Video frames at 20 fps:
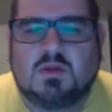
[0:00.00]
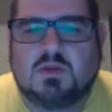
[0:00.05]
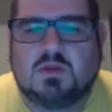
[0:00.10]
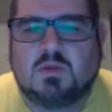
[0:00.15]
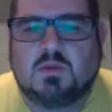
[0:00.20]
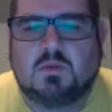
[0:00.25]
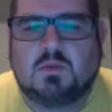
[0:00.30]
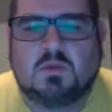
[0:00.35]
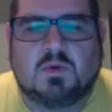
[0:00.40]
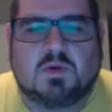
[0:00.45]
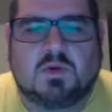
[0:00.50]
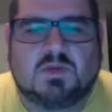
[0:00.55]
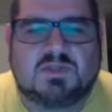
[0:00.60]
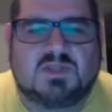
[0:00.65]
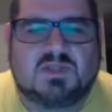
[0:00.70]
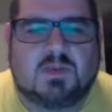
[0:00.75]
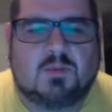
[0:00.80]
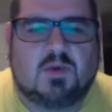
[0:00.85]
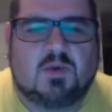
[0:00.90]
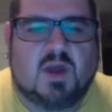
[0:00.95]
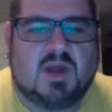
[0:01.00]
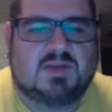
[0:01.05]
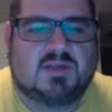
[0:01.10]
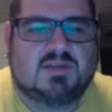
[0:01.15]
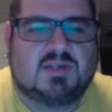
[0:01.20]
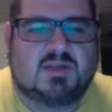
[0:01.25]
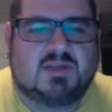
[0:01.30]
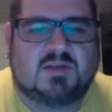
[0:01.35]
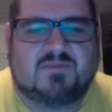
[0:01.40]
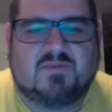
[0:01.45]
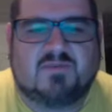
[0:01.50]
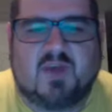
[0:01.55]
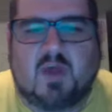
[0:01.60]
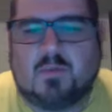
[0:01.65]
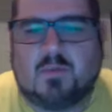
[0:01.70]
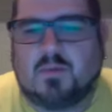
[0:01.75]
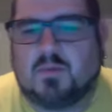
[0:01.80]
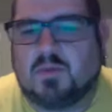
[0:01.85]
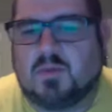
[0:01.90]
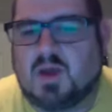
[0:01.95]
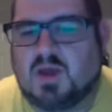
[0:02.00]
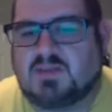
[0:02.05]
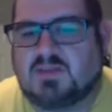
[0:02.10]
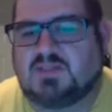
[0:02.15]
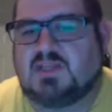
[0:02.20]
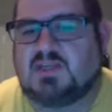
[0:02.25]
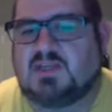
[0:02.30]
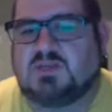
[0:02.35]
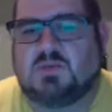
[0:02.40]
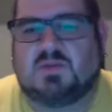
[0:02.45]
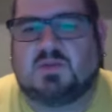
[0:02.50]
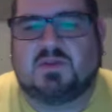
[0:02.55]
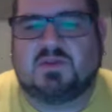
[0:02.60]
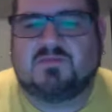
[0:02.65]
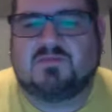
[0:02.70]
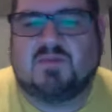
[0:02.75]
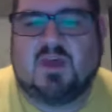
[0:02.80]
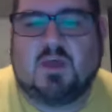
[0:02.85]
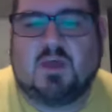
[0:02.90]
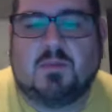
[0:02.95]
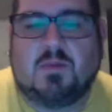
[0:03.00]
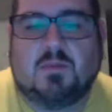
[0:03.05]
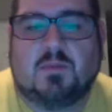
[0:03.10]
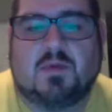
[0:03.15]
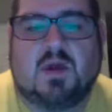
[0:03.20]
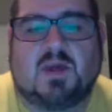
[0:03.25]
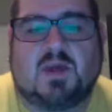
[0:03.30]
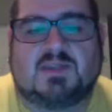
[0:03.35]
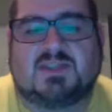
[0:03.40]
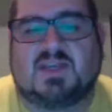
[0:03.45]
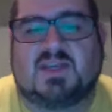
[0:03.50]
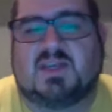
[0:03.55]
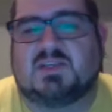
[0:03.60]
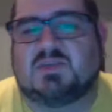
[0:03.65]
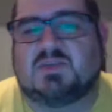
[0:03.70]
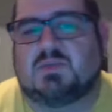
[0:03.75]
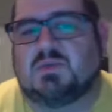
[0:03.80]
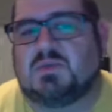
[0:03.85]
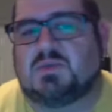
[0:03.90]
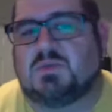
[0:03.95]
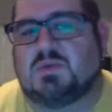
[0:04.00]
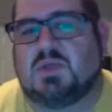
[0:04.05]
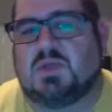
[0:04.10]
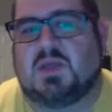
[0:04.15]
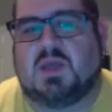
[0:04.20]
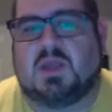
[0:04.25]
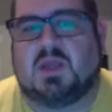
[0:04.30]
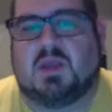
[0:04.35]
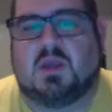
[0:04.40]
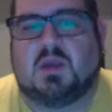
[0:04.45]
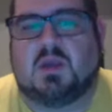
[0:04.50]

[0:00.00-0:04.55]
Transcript: to summarize the development process. Well, the development process was really